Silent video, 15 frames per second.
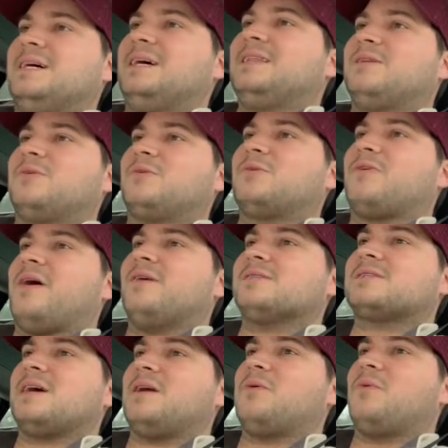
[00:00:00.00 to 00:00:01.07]
The ground's
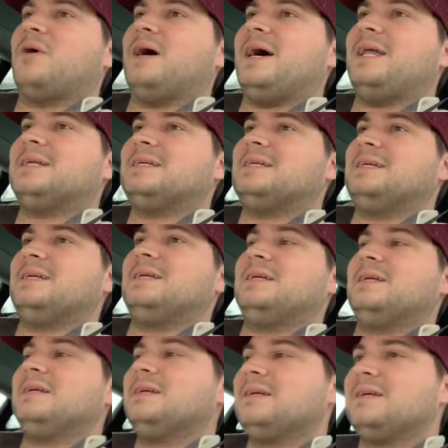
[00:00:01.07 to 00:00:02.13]
kind of wet.
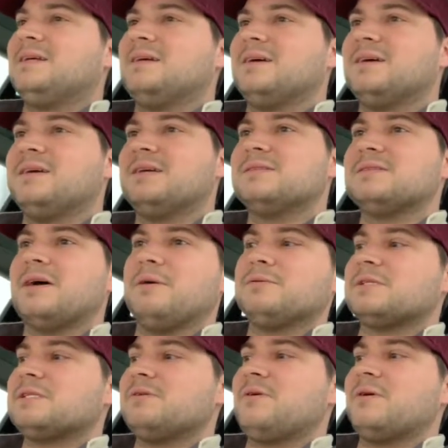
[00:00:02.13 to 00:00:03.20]
That was
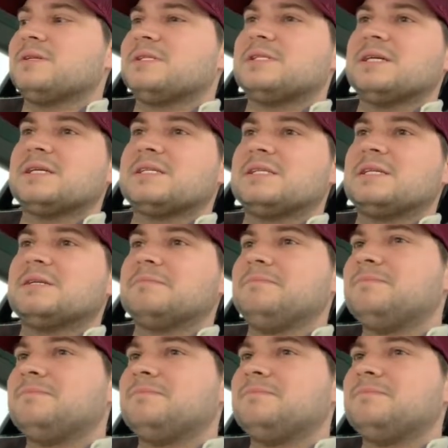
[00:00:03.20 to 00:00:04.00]
0 to 60.